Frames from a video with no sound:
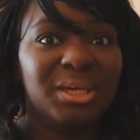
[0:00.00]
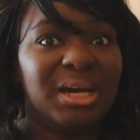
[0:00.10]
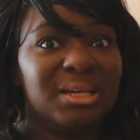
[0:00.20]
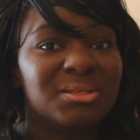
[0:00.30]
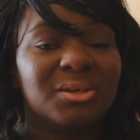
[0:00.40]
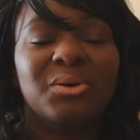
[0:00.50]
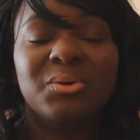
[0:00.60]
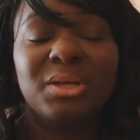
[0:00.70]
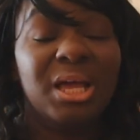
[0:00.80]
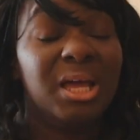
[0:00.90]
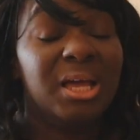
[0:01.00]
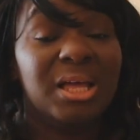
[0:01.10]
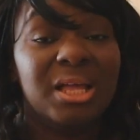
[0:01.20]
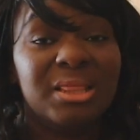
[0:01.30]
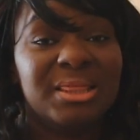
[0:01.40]
Yeah, so
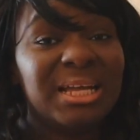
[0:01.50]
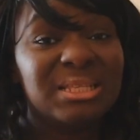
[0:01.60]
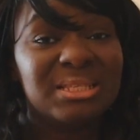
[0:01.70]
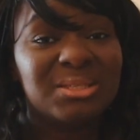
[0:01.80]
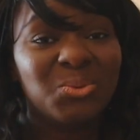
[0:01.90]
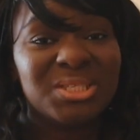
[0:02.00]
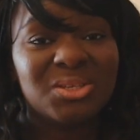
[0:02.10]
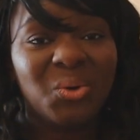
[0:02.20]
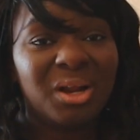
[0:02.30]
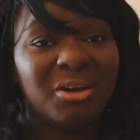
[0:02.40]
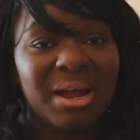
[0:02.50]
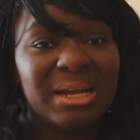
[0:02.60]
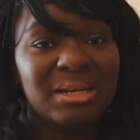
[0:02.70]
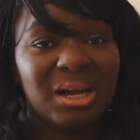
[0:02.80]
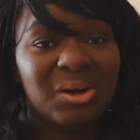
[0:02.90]
that's what's going on
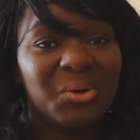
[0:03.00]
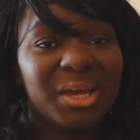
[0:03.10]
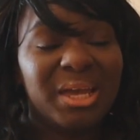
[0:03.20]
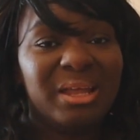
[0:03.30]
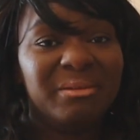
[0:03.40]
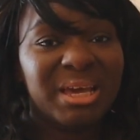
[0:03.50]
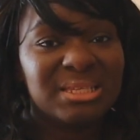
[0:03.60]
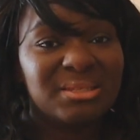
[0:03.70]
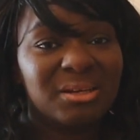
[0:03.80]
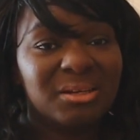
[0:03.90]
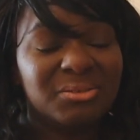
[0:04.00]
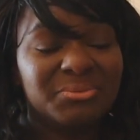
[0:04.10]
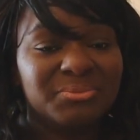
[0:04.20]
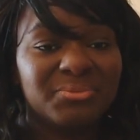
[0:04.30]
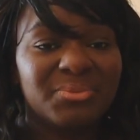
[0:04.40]
right now in
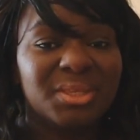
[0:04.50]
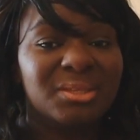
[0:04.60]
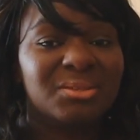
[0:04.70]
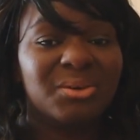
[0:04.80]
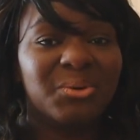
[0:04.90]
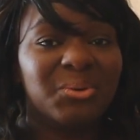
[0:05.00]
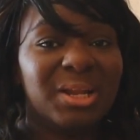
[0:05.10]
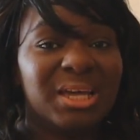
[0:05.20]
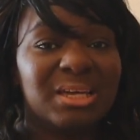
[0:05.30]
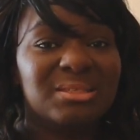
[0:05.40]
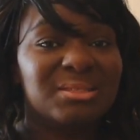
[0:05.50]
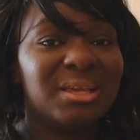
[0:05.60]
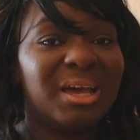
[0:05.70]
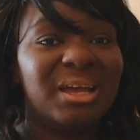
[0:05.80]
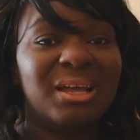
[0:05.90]
Mexico. So like I
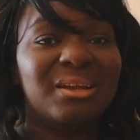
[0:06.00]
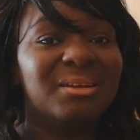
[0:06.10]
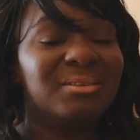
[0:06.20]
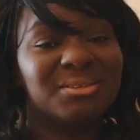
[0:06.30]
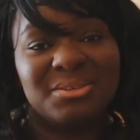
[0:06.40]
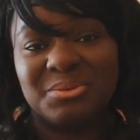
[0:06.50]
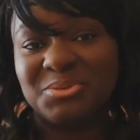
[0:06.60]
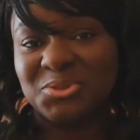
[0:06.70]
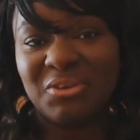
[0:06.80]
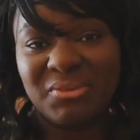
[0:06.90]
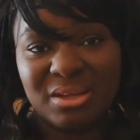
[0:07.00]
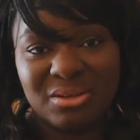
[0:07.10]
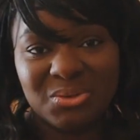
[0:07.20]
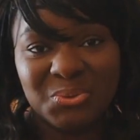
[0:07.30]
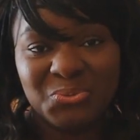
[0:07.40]
said, you know, travel at
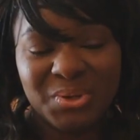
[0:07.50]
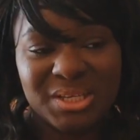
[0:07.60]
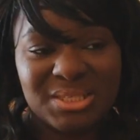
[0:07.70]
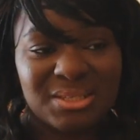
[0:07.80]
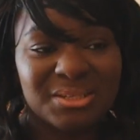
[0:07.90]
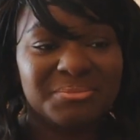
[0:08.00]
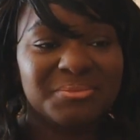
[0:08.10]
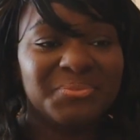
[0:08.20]
your own risk.